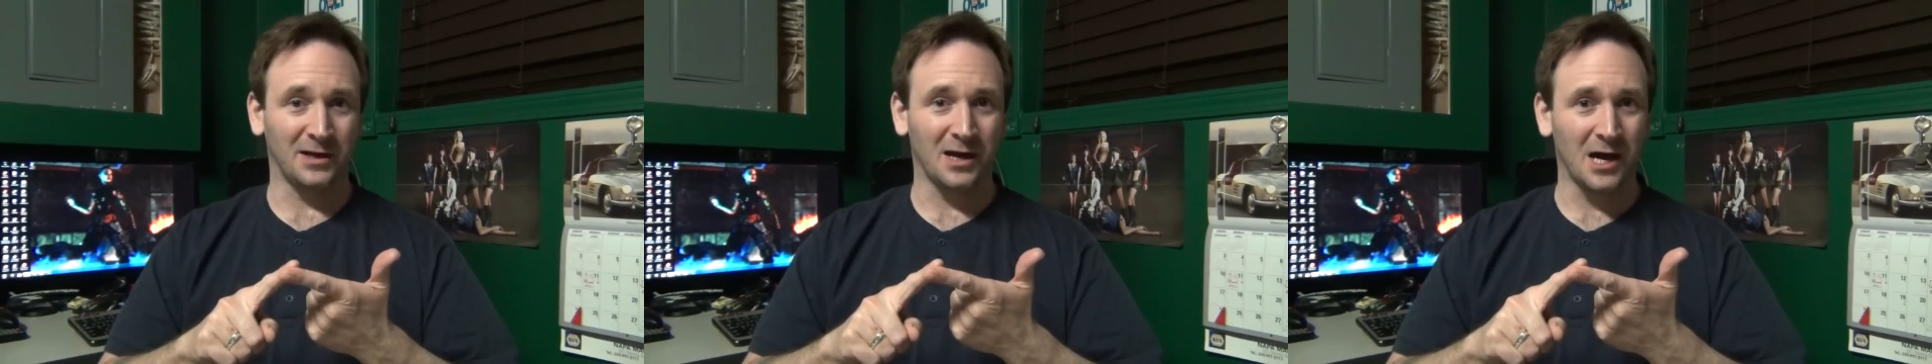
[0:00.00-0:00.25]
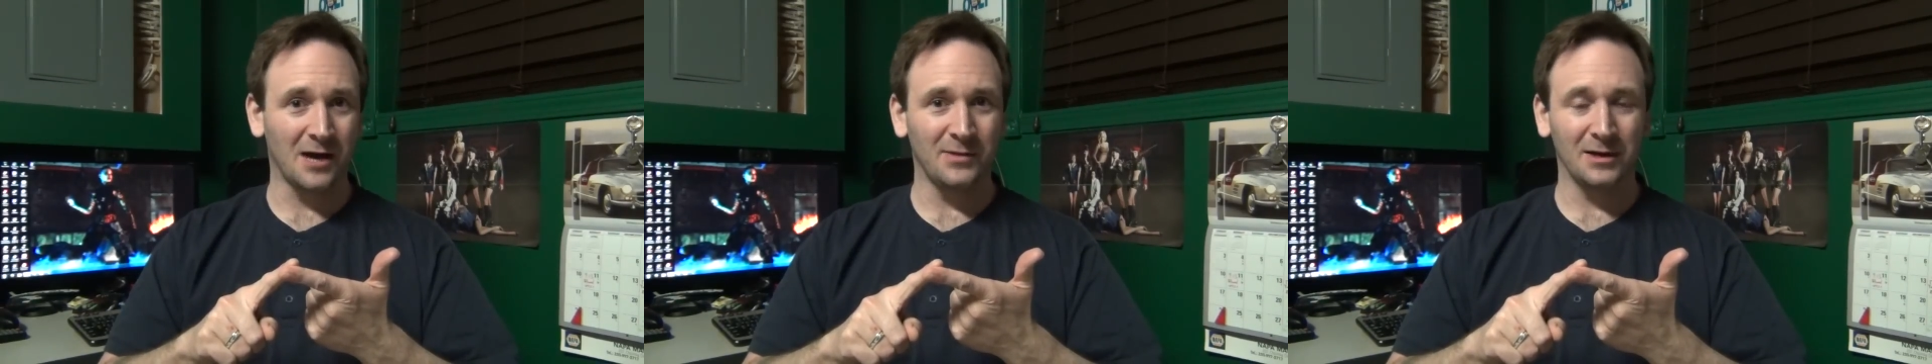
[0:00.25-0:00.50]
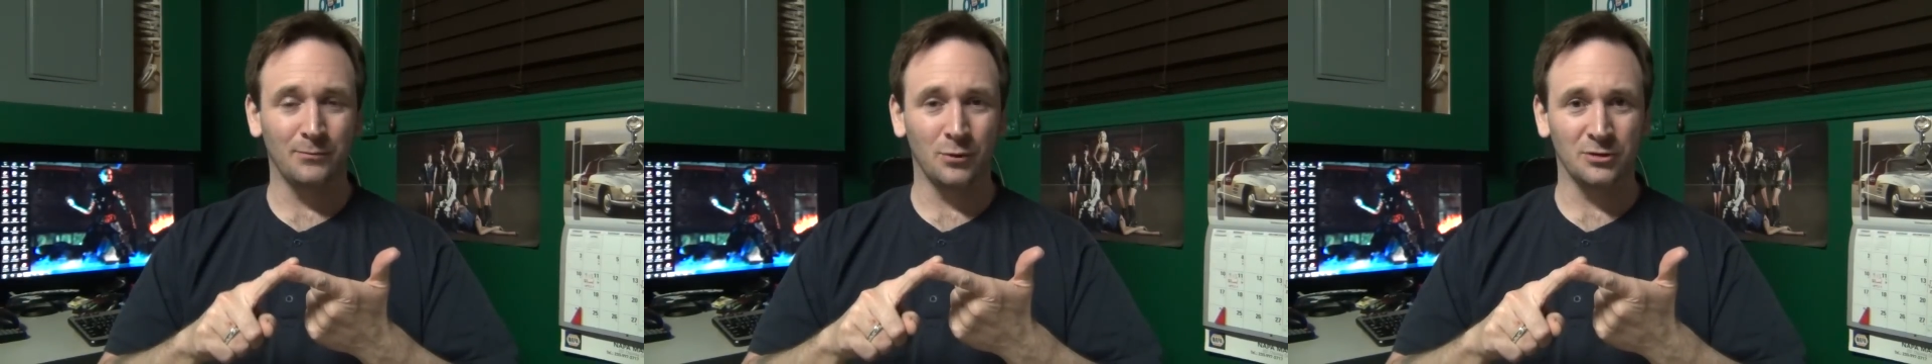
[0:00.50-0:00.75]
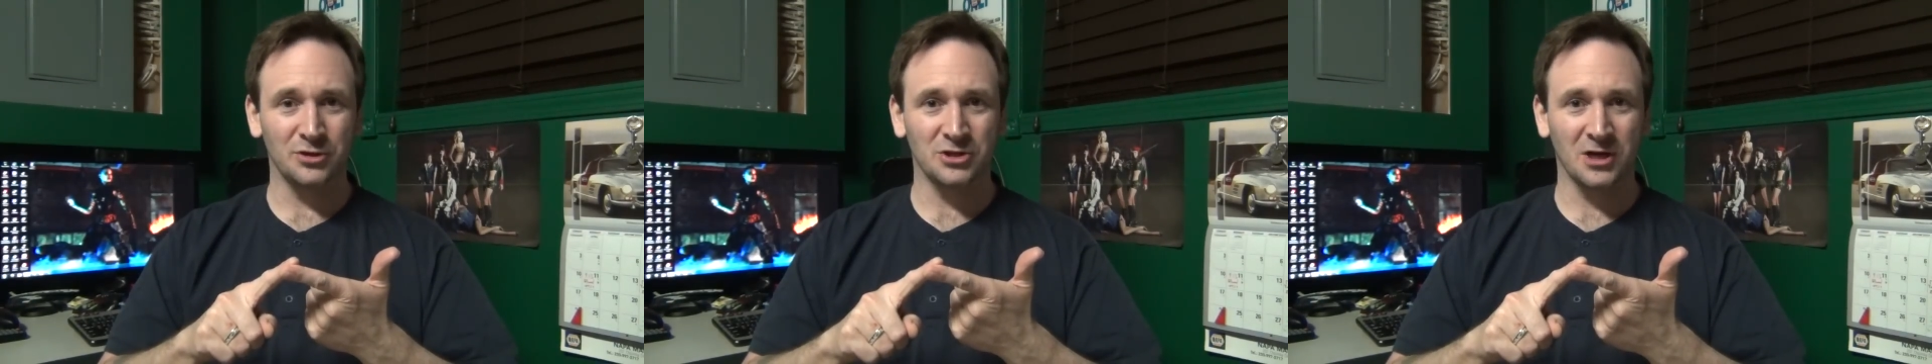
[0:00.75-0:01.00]
comic
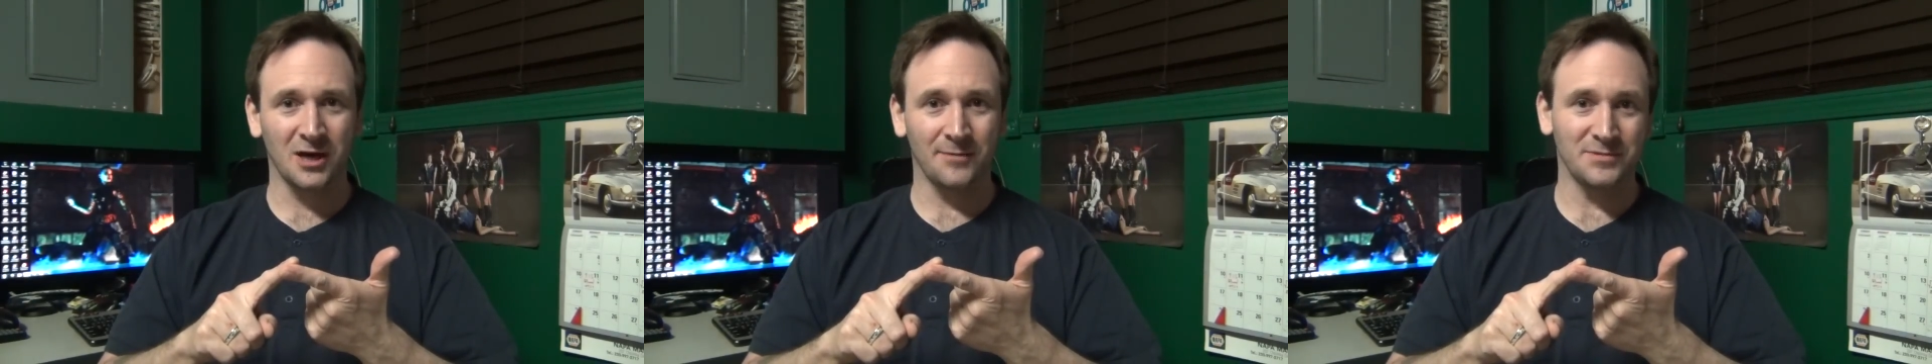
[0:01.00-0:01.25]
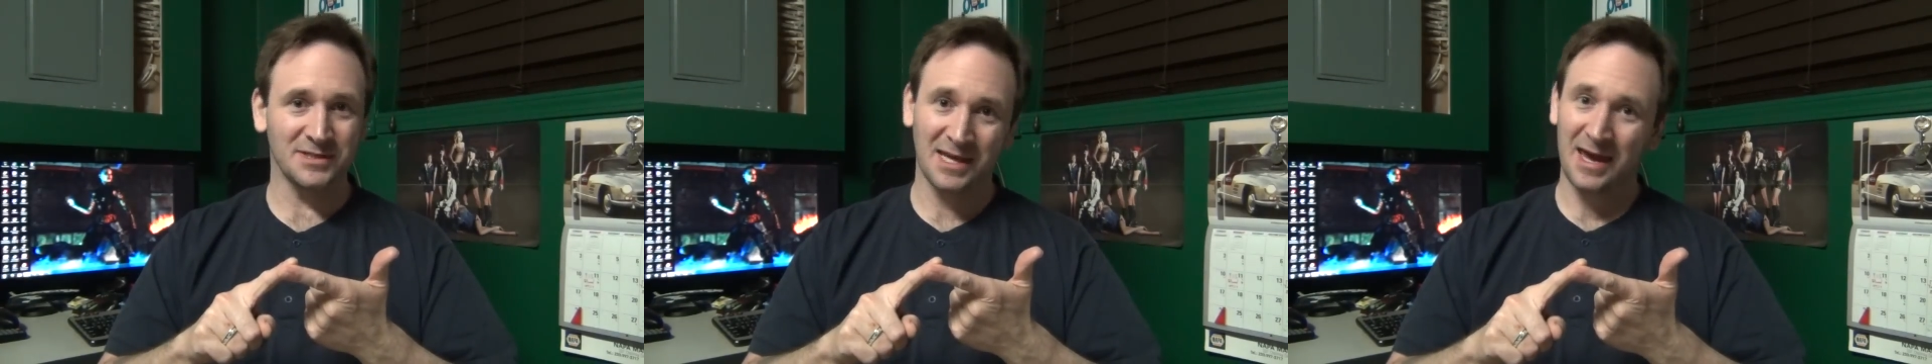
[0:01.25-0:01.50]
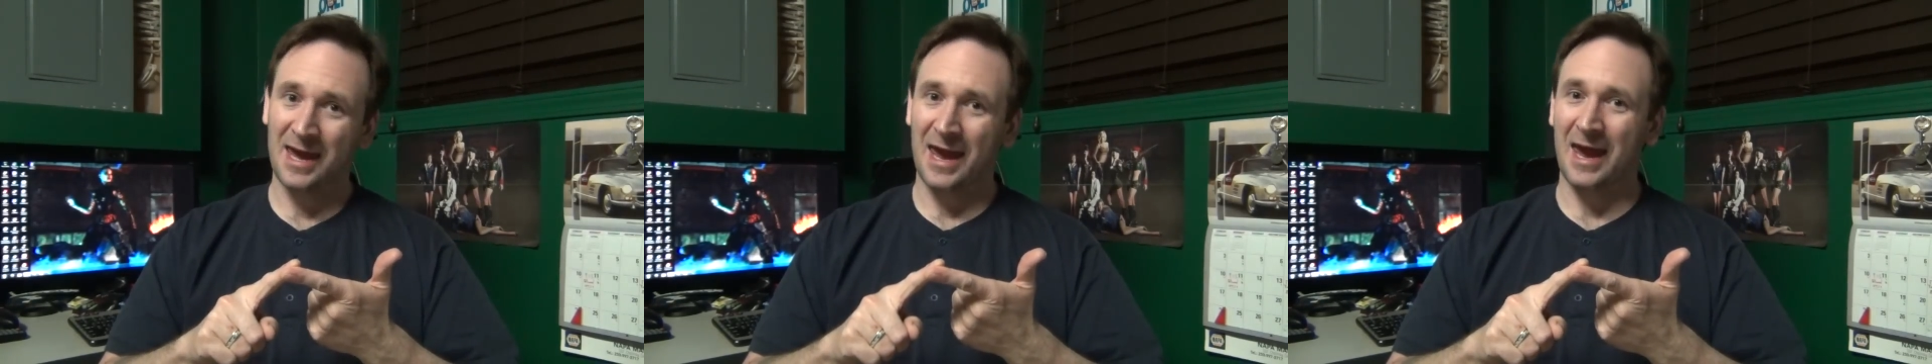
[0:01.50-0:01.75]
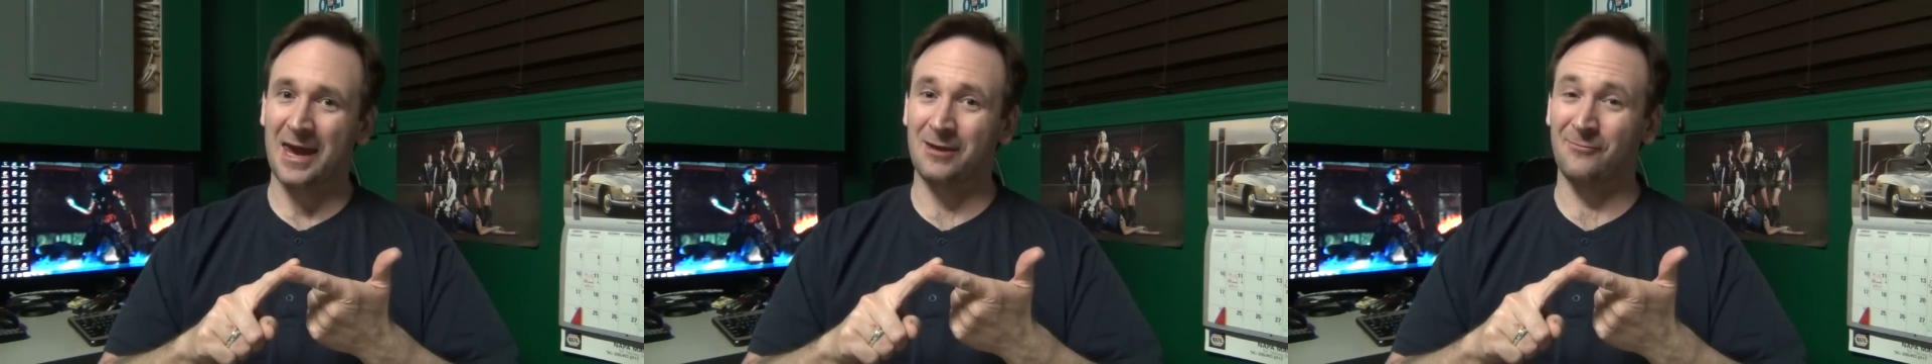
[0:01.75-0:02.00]
book shops
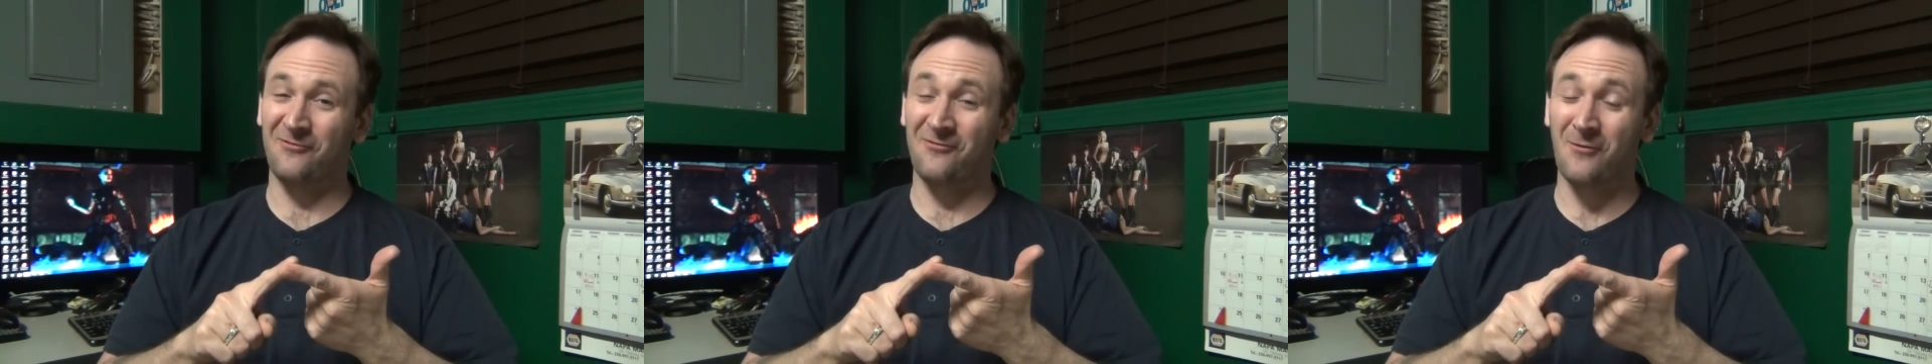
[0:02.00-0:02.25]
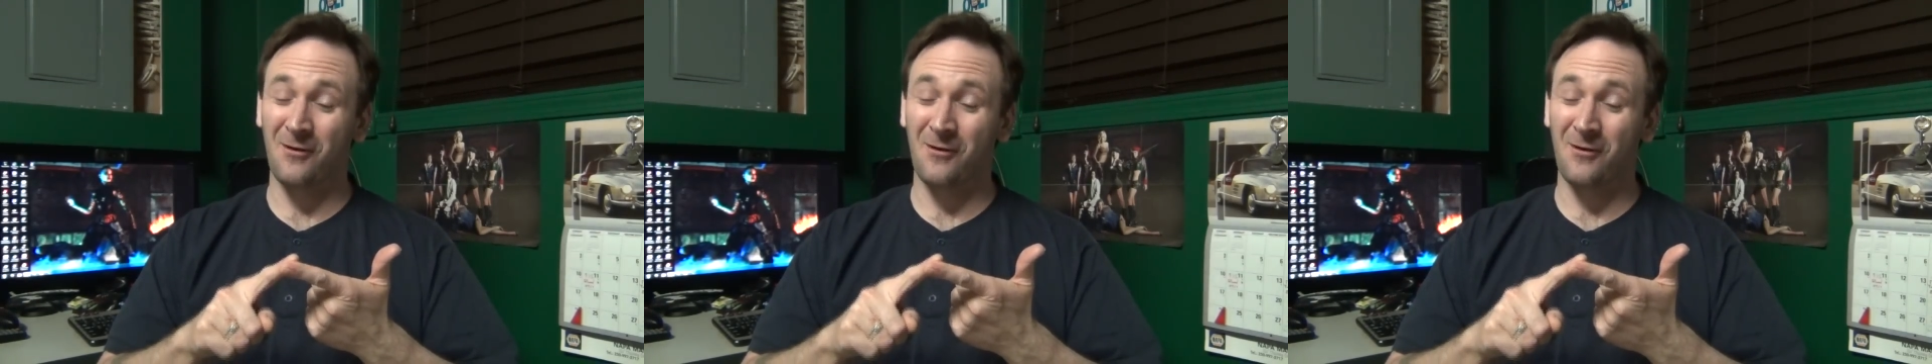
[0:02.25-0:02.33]
and